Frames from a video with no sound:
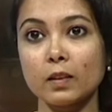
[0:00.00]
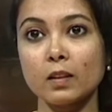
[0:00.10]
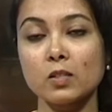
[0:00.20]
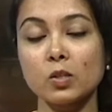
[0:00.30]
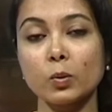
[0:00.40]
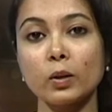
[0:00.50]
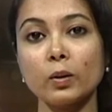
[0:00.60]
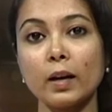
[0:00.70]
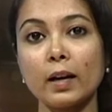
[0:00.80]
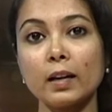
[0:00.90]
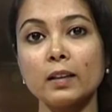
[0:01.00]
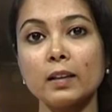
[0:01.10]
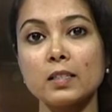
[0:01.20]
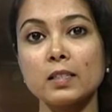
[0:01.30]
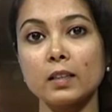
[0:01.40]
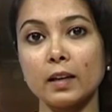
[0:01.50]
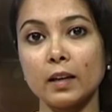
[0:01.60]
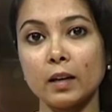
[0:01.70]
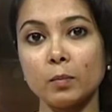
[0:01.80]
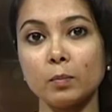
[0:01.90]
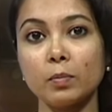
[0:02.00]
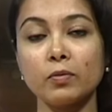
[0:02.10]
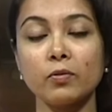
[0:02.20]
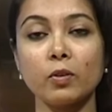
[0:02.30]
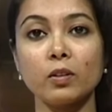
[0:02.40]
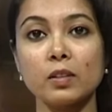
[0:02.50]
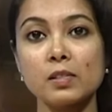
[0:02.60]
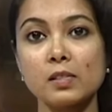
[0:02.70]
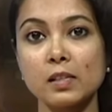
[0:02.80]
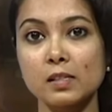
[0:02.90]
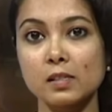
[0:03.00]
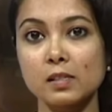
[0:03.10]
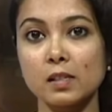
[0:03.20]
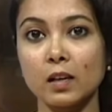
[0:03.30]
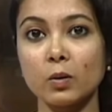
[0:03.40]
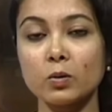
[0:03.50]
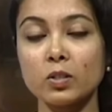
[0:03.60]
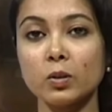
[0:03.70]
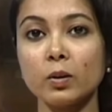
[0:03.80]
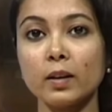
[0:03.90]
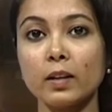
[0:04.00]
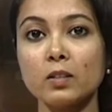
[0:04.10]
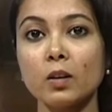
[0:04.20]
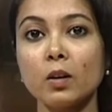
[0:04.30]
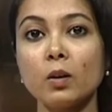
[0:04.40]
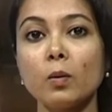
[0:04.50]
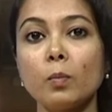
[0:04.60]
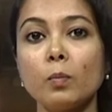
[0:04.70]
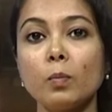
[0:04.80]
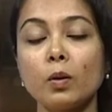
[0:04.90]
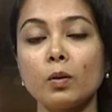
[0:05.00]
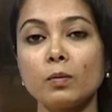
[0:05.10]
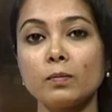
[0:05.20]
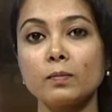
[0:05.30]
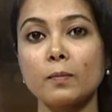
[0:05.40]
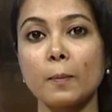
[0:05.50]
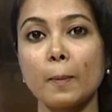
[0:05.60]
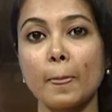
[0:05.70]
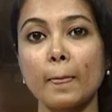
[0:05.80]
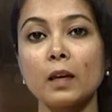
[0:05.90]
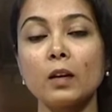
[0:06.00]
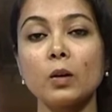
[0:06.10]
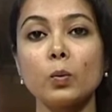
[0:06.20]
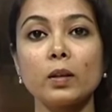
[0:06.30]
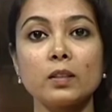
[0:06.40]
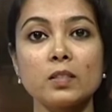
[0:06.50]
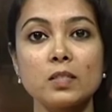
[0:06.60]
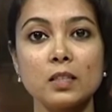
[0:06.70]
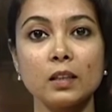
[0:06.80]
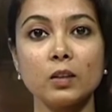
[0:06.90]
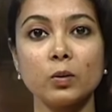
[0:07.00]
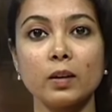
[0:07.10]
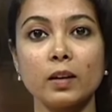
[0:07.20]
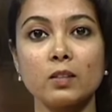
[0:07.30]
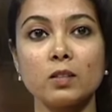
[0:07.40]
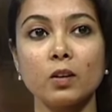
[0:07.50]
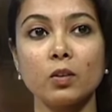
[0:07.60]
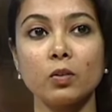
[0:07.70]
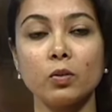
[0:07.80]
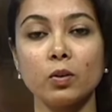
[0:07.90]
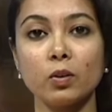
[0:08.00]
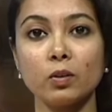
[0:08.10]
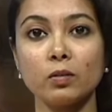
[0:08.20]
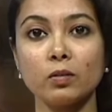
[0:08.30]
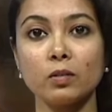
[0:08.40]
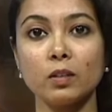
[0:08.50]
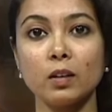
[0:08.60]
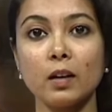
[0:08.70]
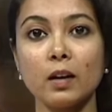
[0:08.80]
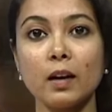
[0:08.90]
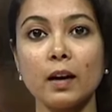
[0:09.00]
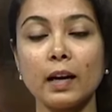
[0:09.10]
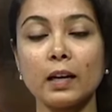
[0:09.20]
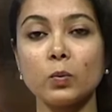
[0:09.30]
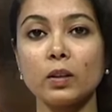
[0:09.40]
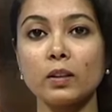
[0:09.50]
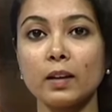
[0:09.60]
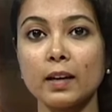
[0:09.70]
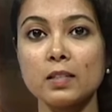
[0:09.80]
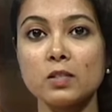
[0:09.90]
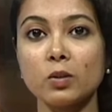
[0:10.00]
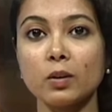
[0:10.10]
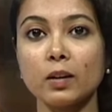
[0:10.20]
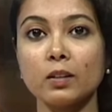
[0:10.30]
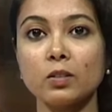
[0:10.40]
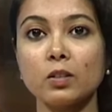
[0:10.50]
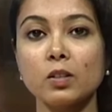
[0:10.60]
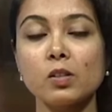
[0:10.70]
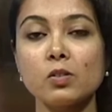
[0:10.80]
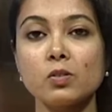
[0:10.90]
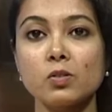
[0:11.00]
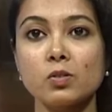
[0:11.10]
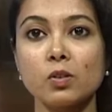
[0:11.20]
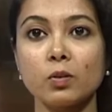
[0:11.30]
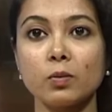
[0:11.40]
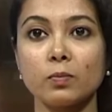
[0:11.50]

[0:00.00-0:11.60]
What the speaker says: So when you add the letter M before this nasal sound, you get M. With T you get T, and with S you get S.